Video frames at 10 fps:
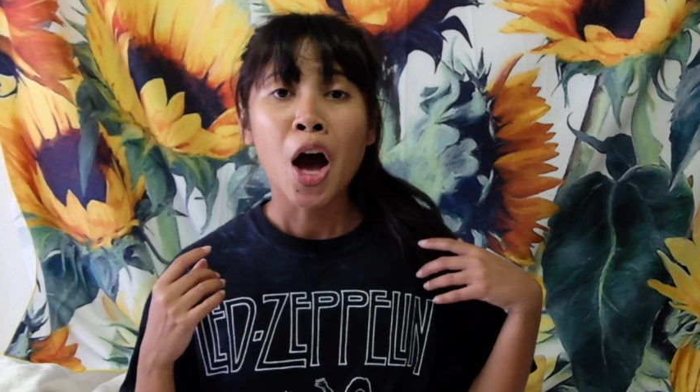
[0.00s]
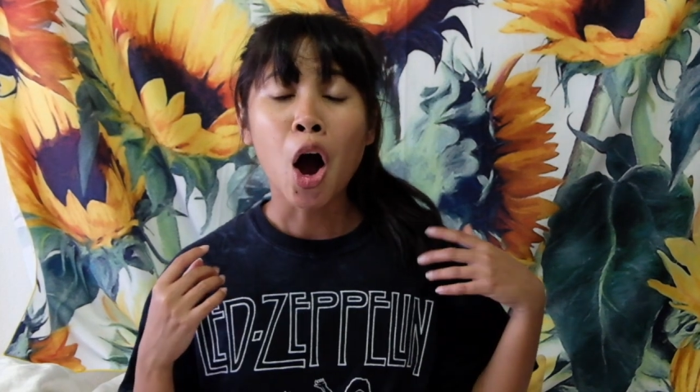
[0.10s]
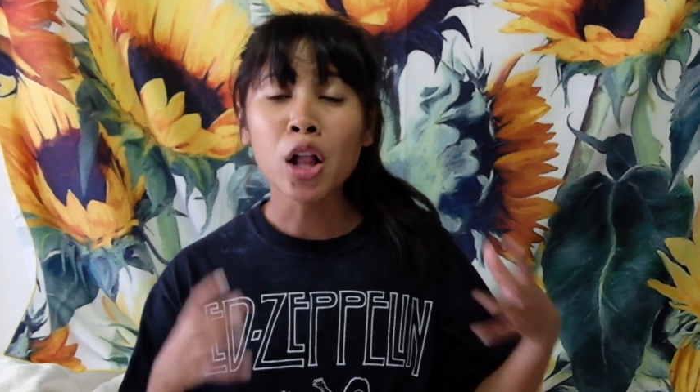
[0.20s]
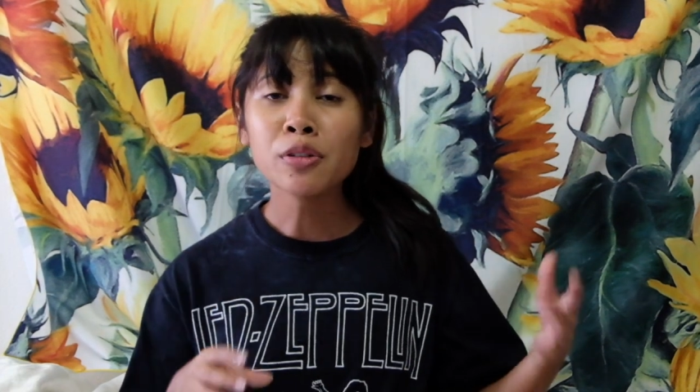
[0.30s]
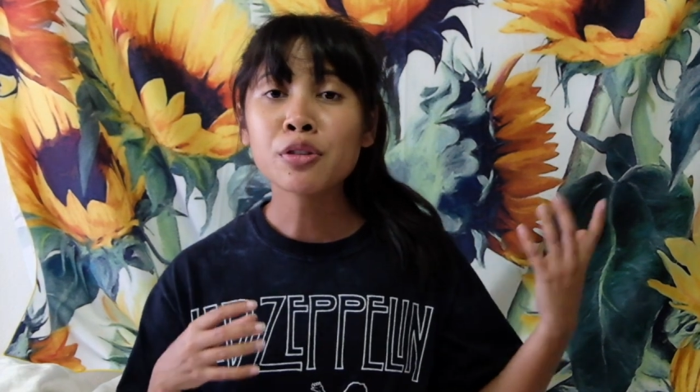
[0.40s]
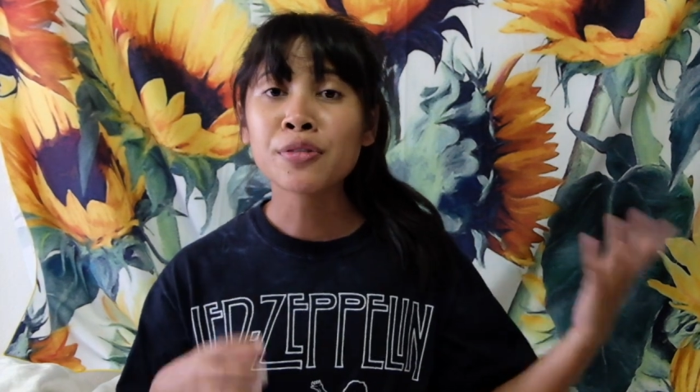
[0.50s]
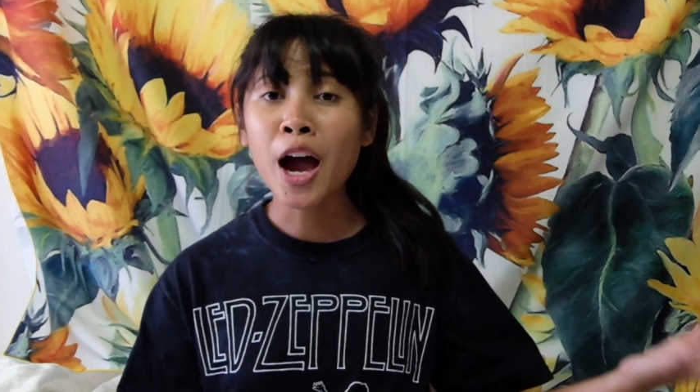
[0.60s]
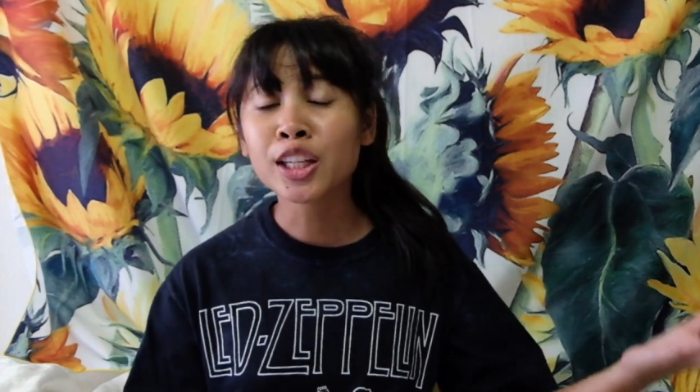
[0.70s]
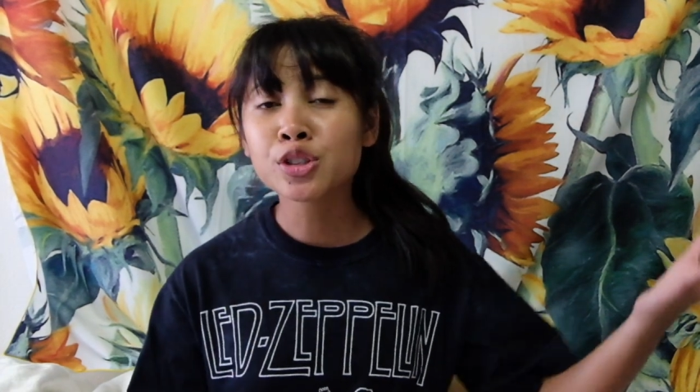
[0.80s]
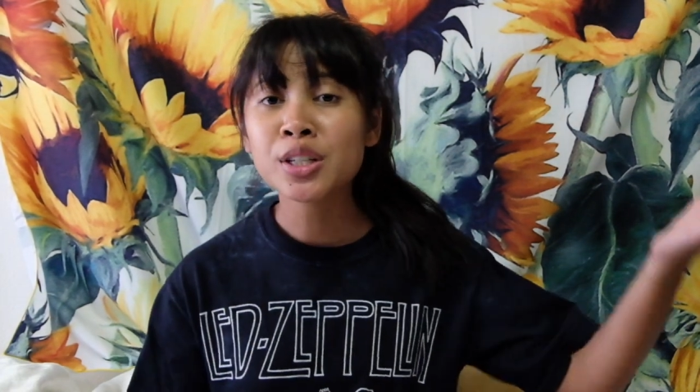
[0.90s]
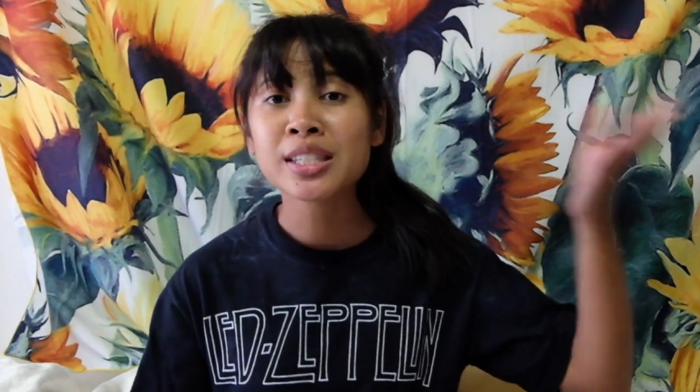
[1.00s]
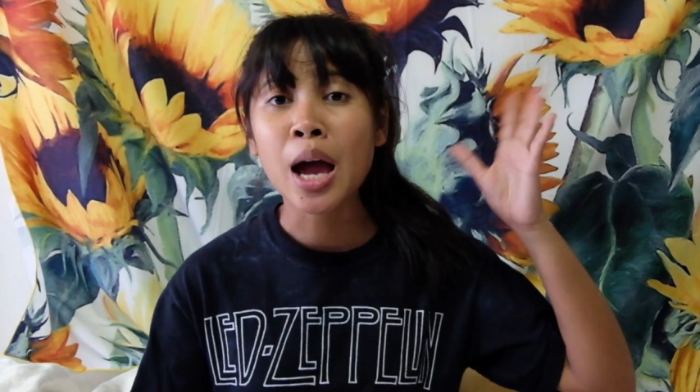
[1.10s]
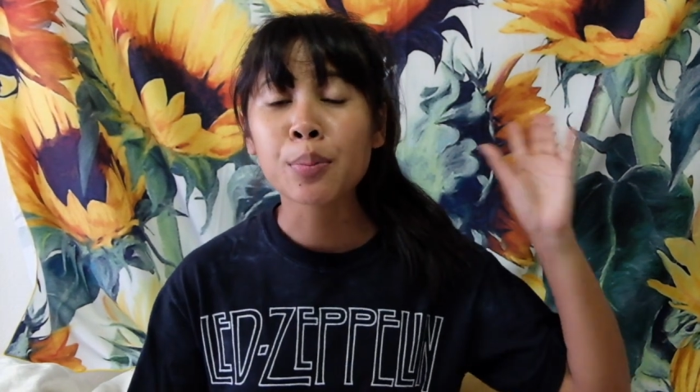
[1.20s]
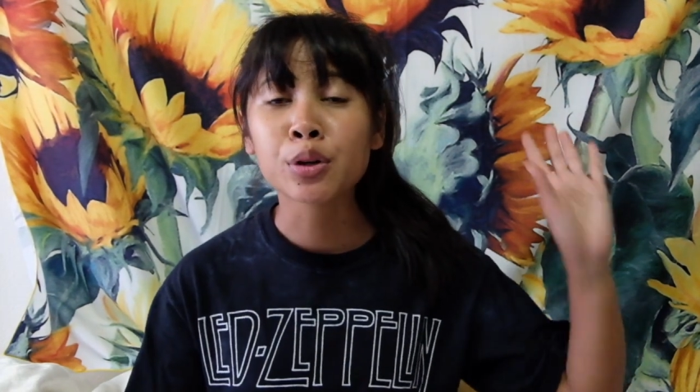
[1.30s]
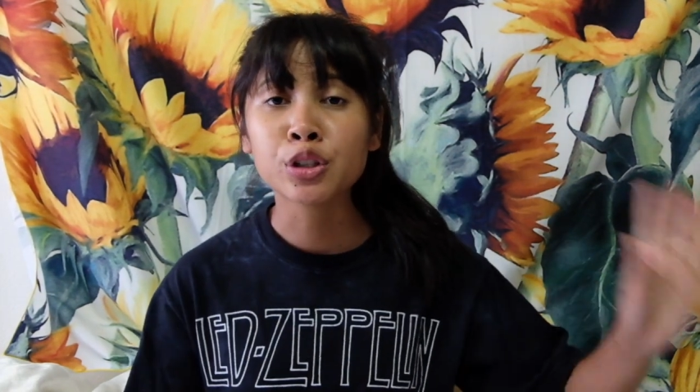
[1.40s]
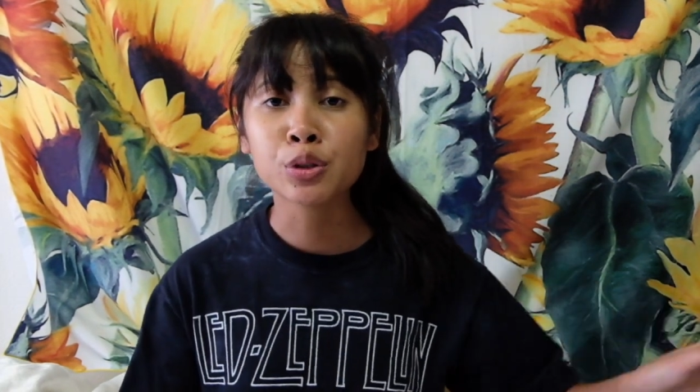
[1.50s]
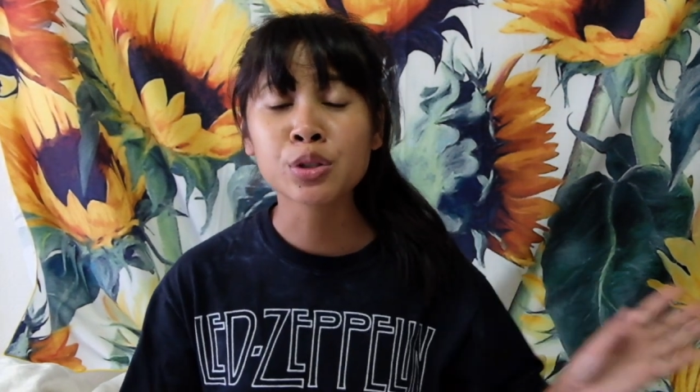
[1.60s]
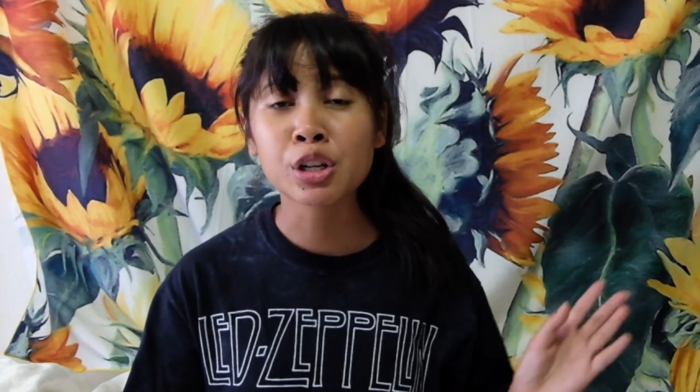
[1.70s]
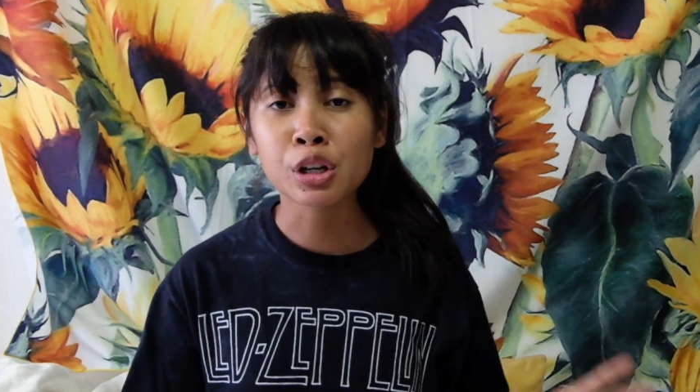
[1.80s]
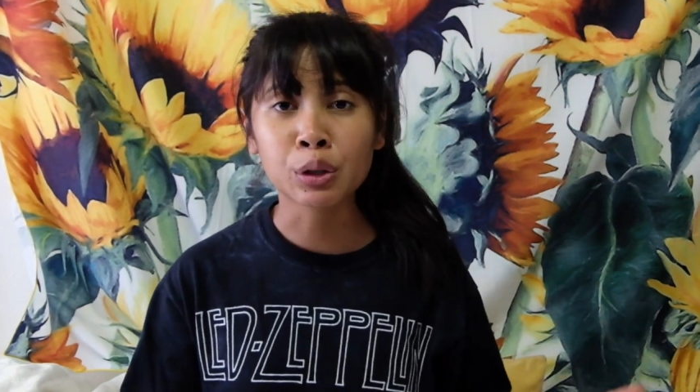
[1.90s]
all of the factories that produce
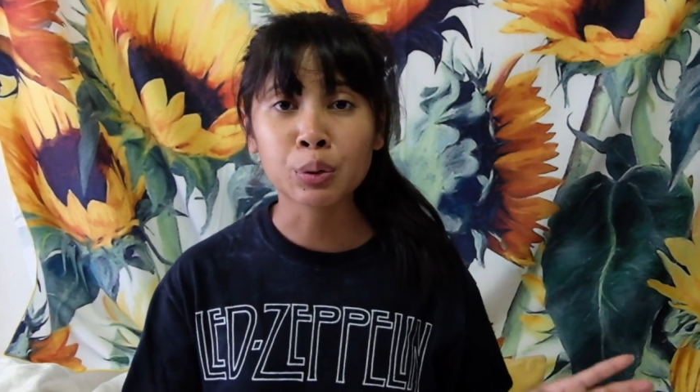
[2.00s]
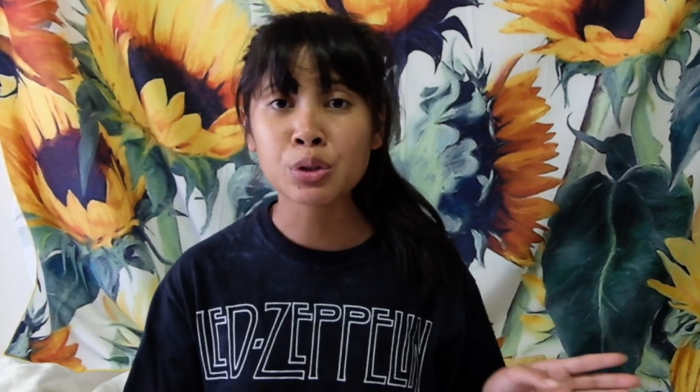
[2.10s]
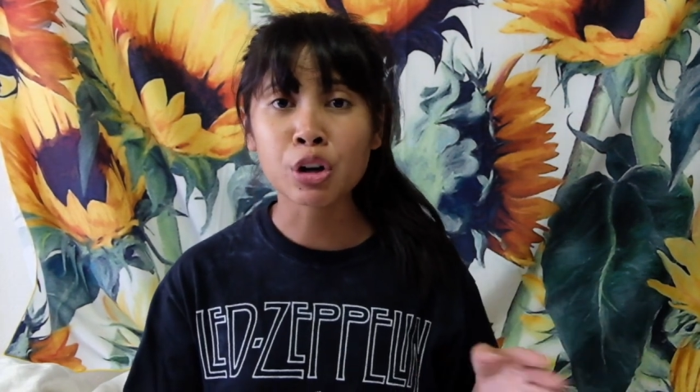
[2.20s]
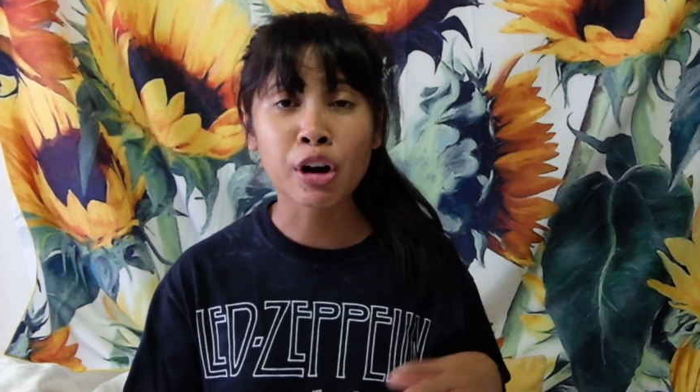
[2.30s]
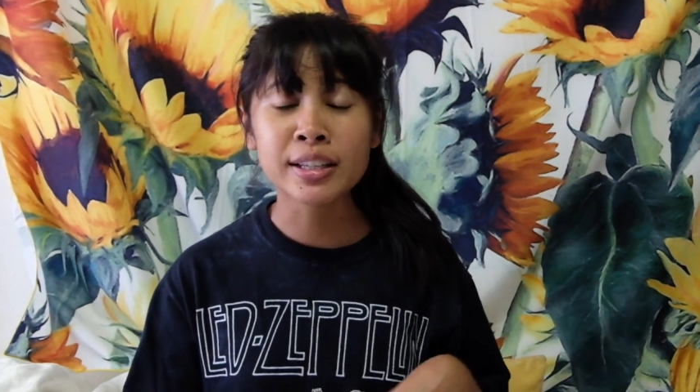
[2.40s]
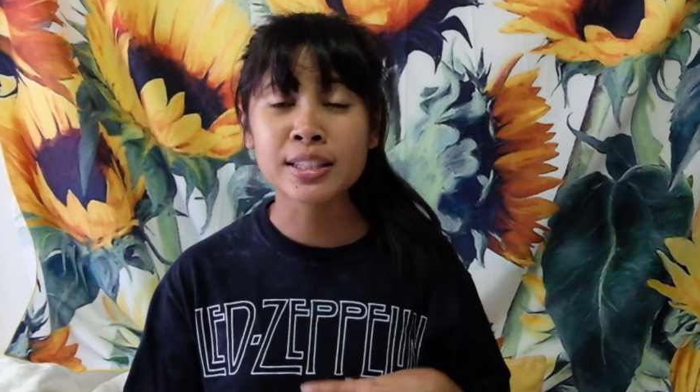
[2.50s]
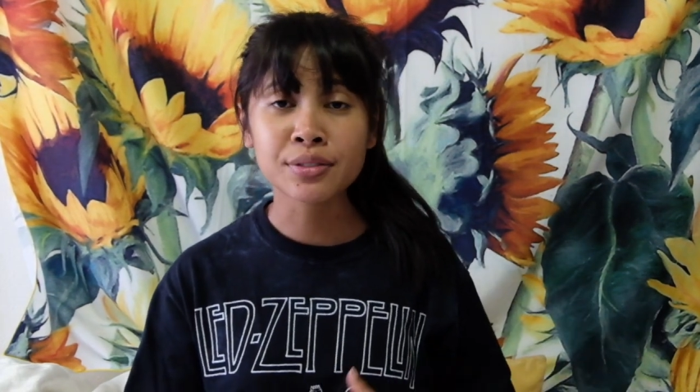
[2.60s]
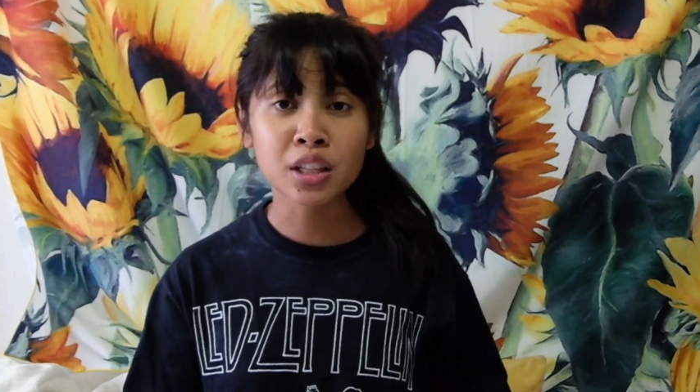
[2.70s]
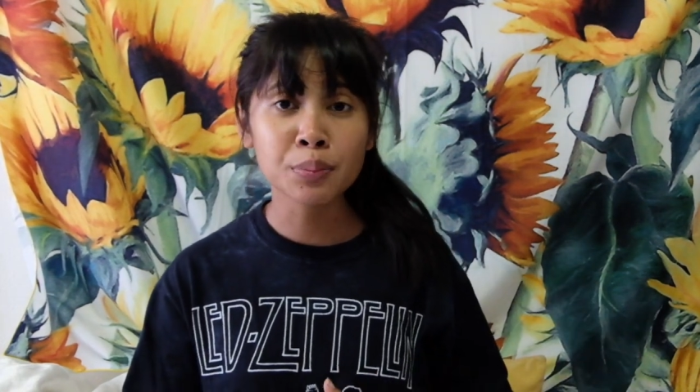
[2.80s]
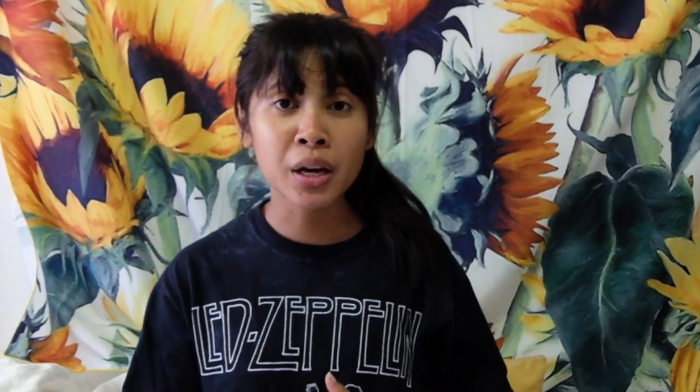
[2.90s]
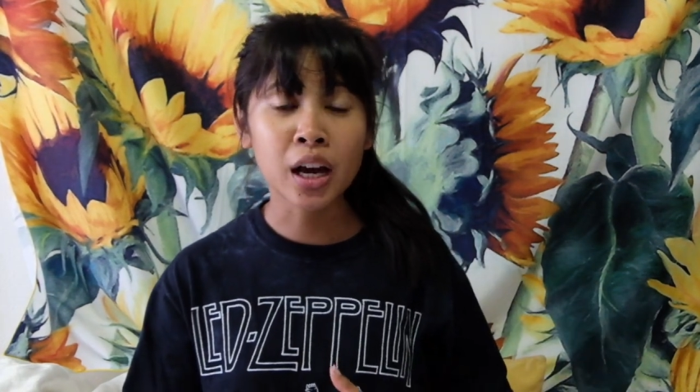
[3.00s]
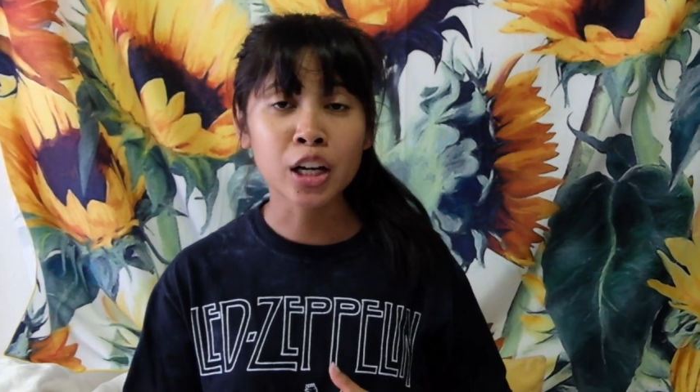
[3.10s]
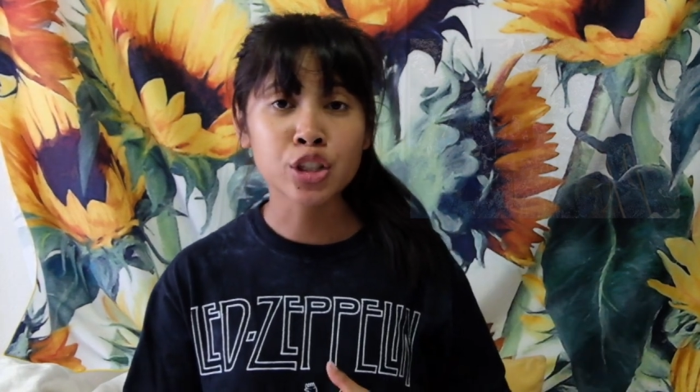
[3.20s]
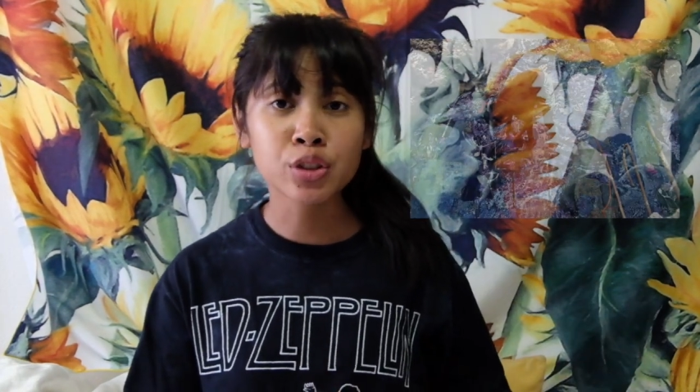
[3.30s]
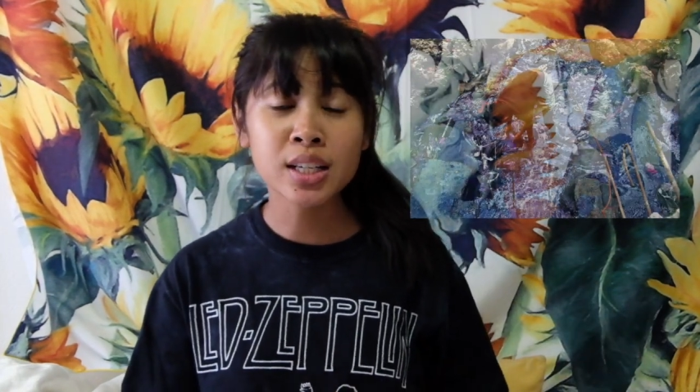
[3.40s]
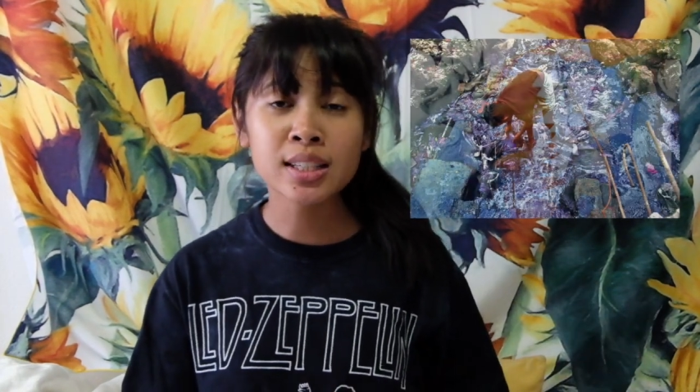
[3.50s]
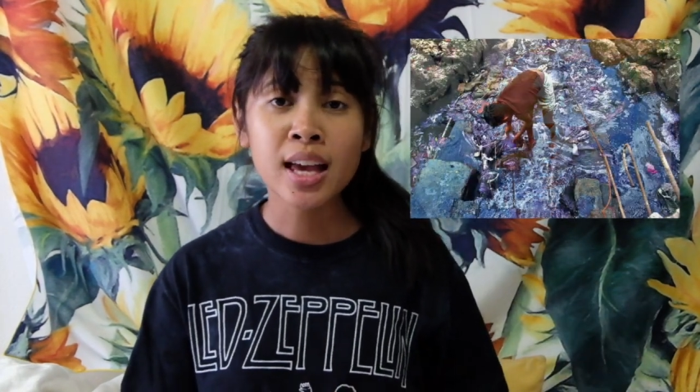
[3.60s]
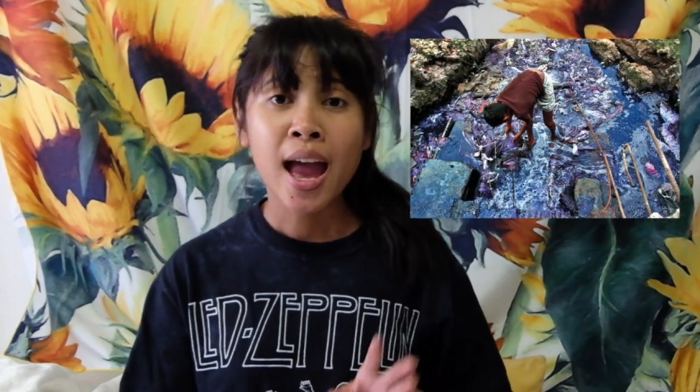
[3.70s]
their clothes are in developing countries